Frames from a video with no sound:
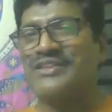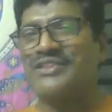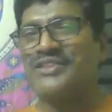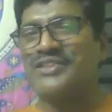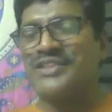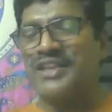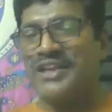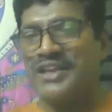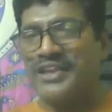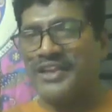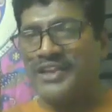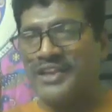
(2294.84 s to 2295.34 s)

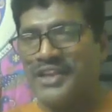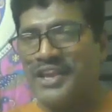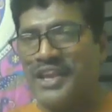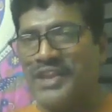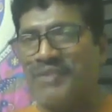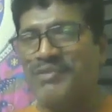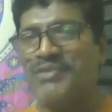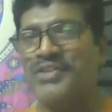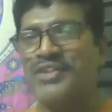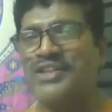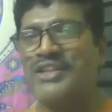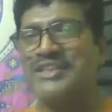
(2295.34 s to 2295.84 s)
shall
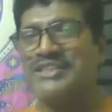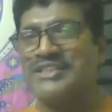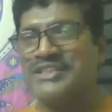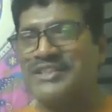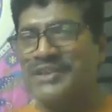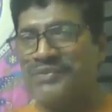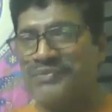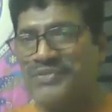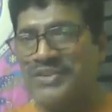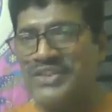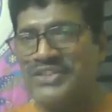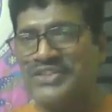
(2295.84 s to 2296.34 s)
give you the
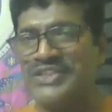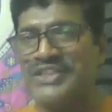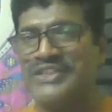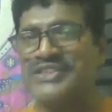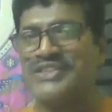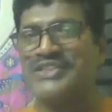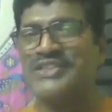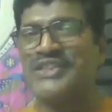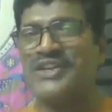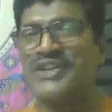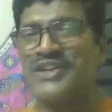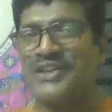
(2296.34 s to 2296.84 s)

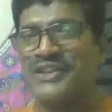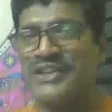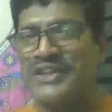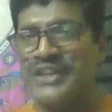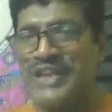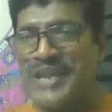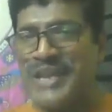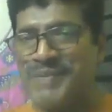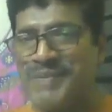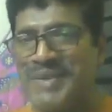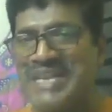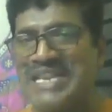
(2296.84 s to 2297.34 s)
sufficiency or
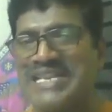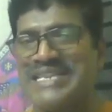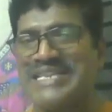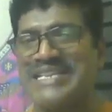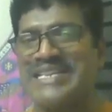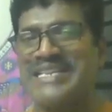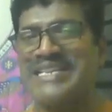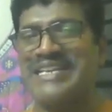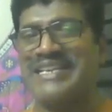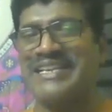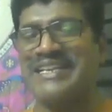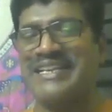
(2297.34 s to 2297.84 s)
the
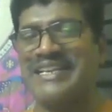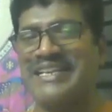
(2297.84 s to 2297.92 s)
ability